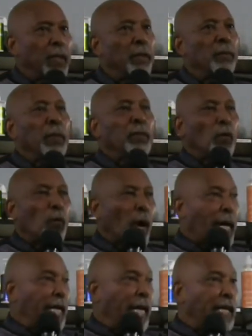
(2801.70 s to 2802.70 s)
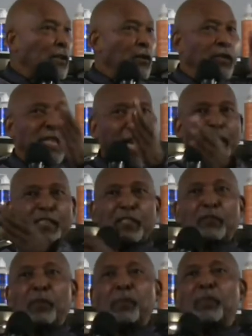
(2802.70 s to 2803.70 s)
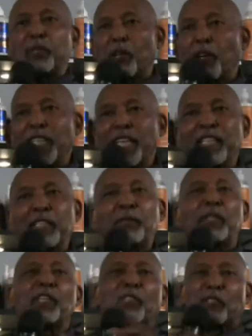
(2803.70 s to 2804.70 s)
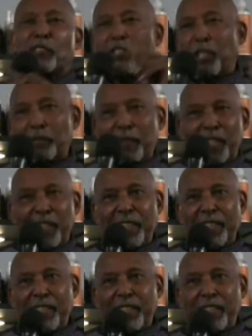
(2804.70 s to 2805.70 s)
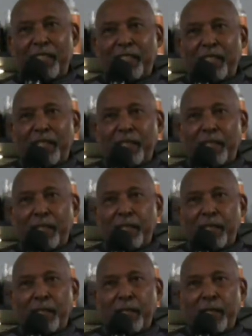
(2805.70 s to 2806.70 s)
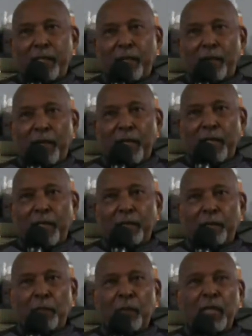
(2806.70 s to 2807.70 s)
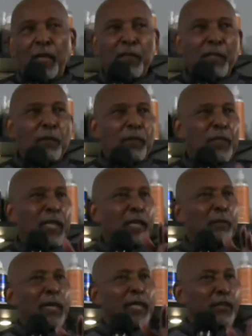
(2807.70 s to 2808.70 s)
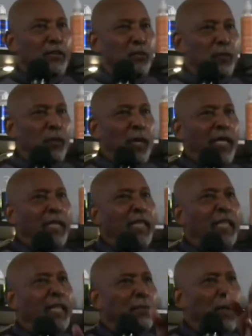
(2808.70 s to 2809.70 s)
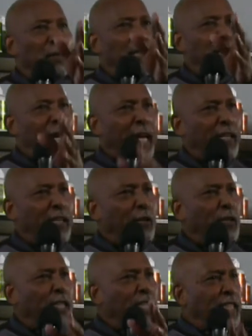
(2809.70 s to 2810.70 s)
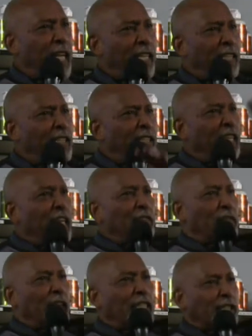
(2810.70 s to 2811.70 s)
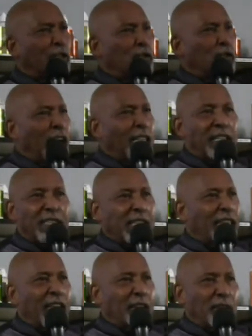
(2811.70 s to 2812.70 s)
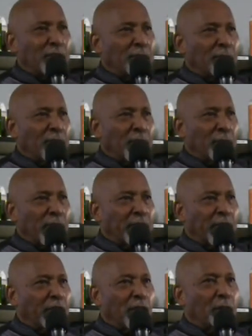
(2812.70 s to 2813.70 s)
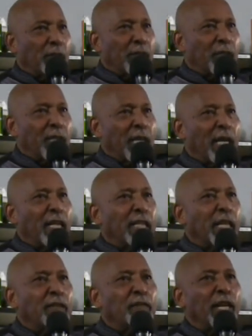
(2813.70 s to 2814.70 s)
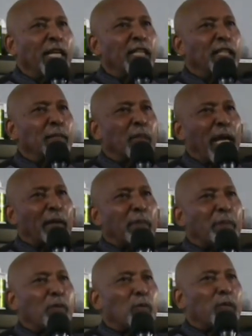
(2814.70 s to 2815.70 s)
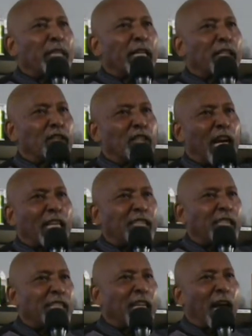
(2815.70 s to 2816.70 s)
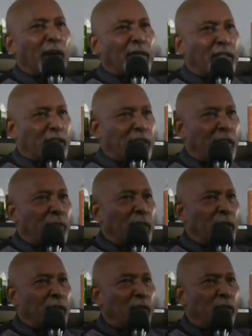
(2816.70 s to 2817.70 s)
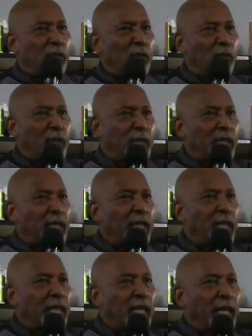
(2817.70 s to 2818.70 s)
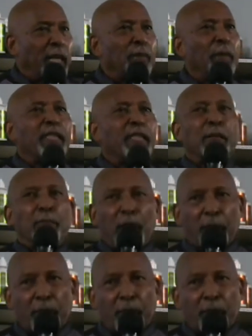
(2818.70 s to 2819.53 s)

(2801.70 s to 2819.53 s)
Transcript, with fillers: Remember, white Anglo Saxons, people you call Englishmen, those are Germans. All right? We never we forget about history, right? Remember the Anglos and the Saxons? They invaded those islands. They're not from the place they call Britain. They invaded the black people who were there, the Scots and the Irish, the mixed groups, and messed them up.